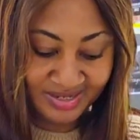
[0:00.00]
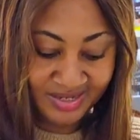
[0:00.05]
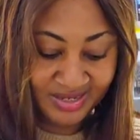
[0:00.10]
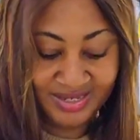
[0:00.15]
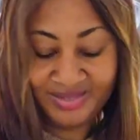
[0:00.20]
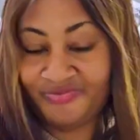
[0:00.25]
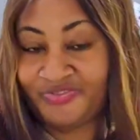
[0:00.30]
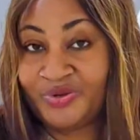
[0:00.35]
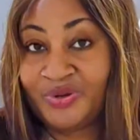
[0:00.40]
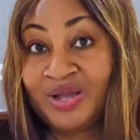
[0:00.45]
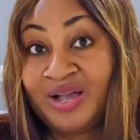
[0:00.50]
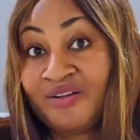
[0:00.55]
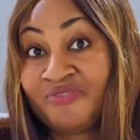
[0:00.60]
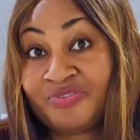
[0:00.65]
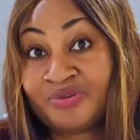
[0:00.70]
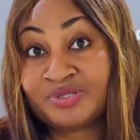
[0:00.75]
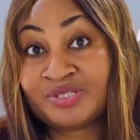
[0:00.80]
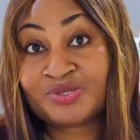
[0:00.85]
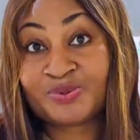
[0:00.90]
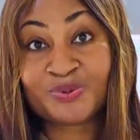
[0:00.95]
If you
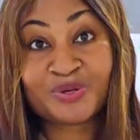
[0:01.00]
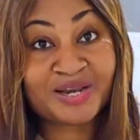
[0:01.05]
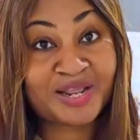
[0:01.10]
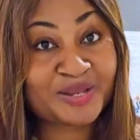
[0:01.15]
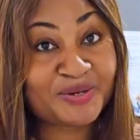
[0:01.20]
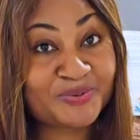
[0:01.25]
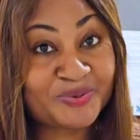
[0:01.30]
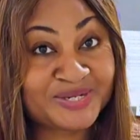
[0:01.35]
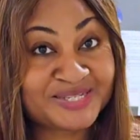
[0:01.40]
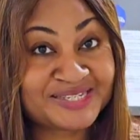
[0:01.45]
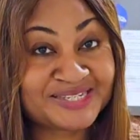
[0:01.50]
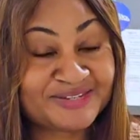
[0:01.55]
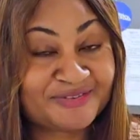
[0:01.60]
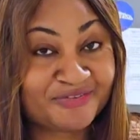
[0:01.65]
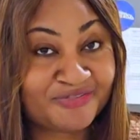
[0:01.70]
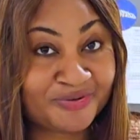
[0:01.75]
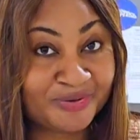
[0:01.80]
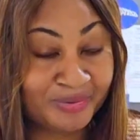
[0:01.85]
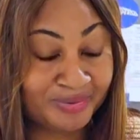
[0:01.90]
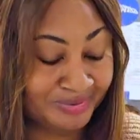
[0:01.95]
haven't, what are you waiting
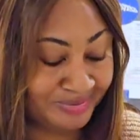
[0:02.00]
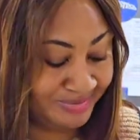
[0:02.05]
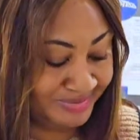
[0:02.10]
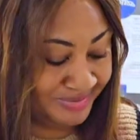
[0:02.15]
for?